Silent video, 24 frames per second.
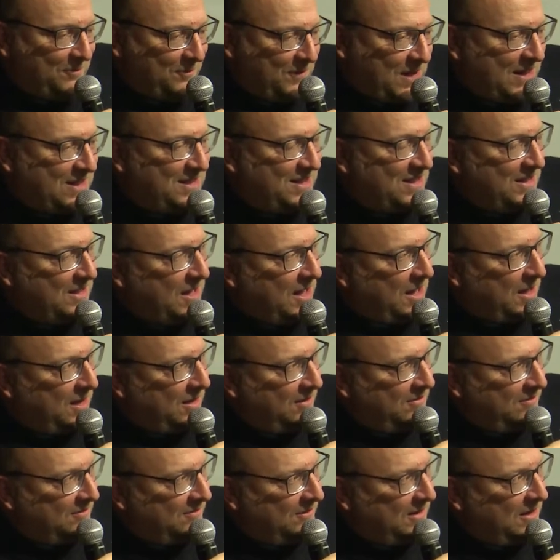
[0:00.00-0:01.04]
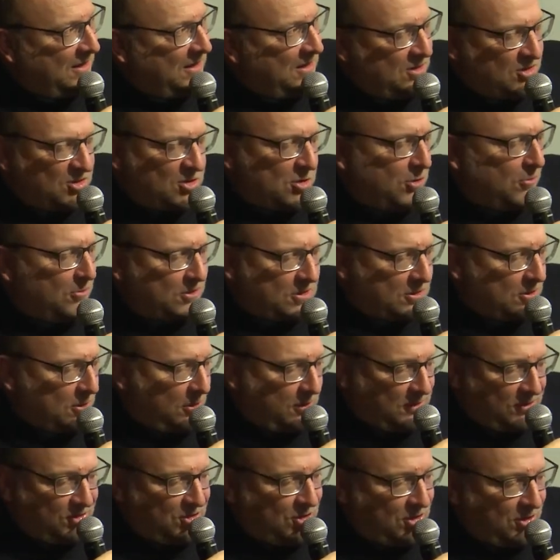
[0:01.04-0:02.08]
99, show was
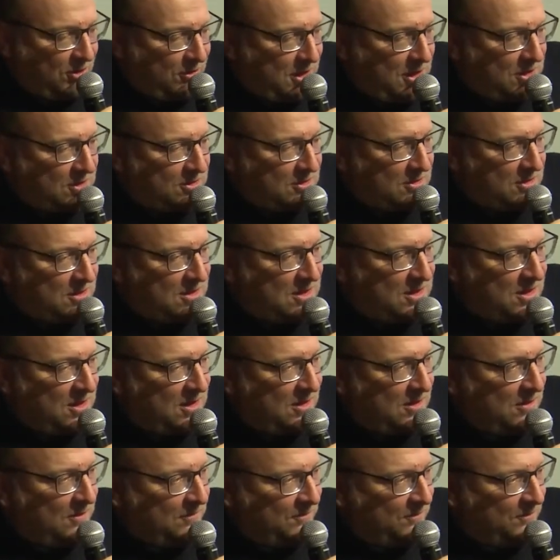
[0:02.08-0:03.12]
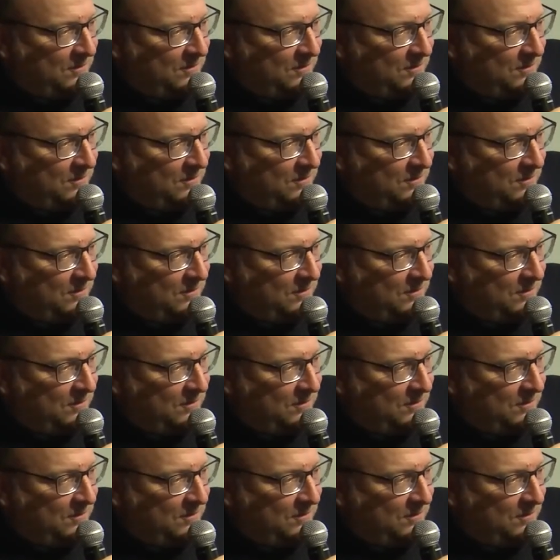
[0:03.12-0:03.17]
called Generation Z.